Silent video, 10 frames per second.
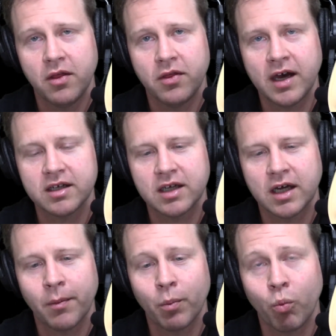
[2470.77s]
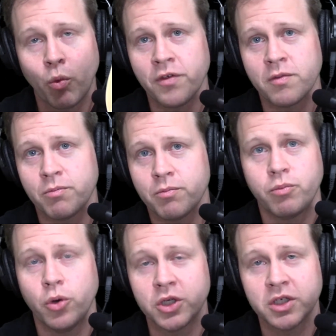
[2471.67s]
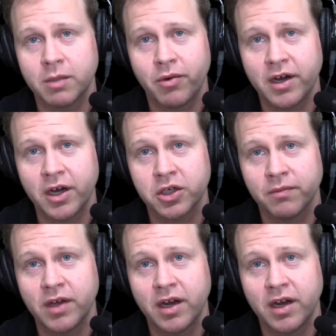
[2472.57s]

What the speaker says: that was pushed into production.